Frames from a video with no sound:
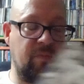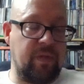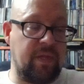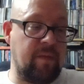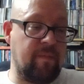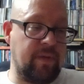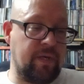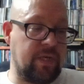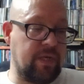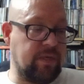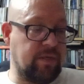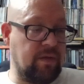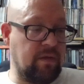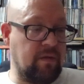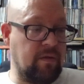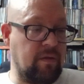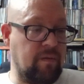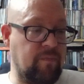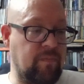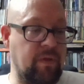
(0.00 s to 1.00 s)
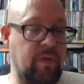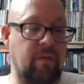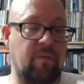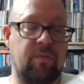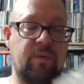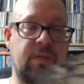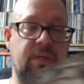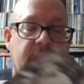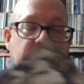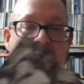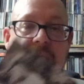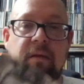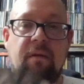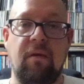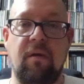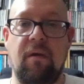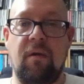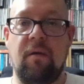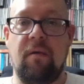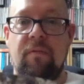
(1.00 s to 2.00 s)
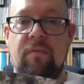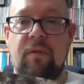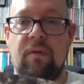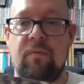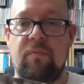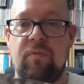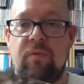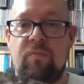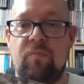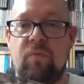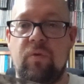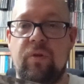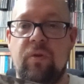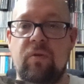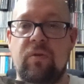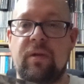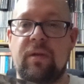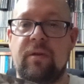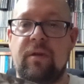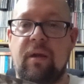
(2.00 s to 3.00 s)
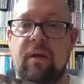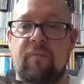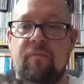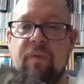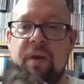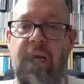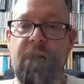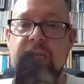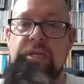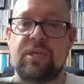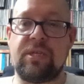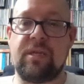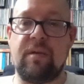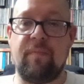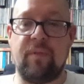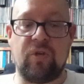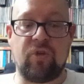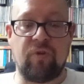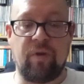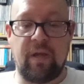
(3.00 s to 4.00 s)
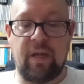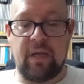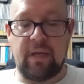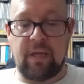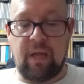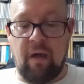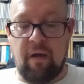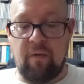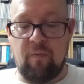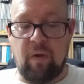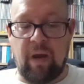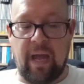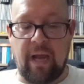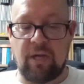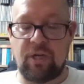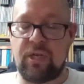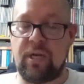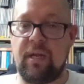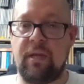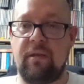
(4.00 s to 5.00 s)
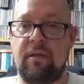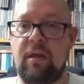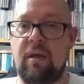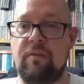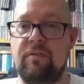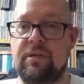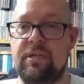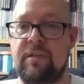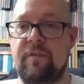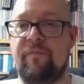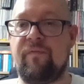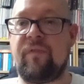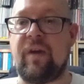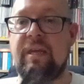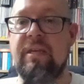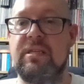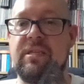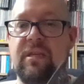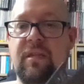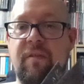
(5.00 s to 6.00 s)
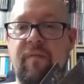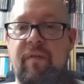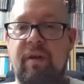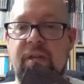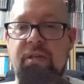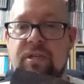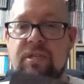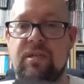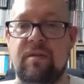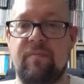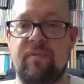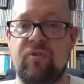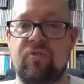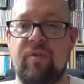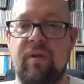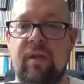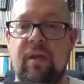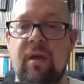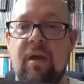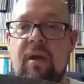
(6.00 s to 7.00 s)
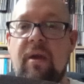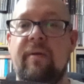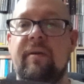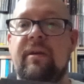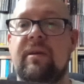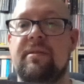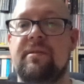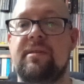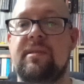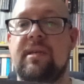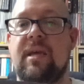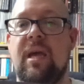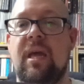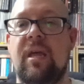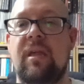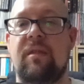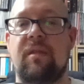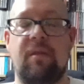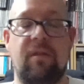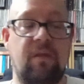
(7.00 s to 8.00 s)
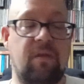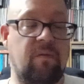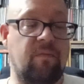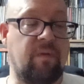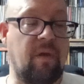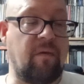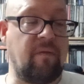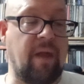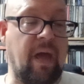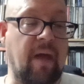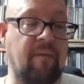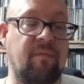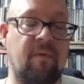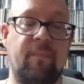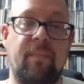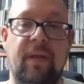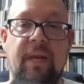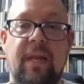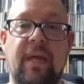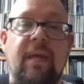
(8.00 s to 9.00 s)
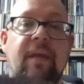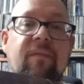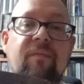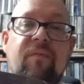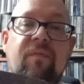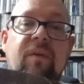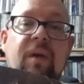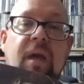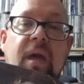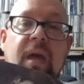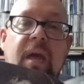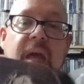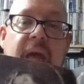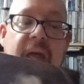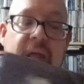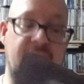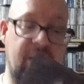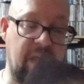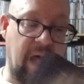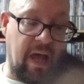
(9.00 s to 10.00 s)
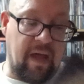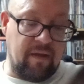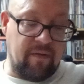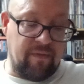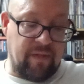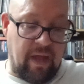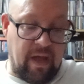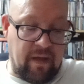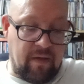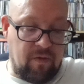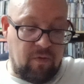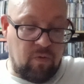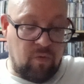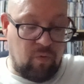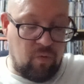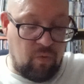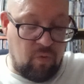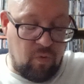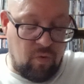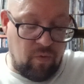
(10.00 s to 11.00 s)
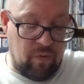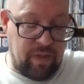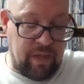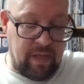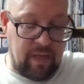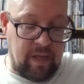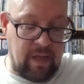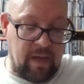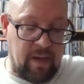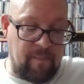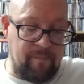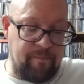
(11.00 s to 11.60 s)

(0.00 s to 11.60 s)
with images that you would take that would look at like religious imagery and going, well, actually, you know, you're defacing the religious imagery because as a heathen, you don't have a belief in that or the,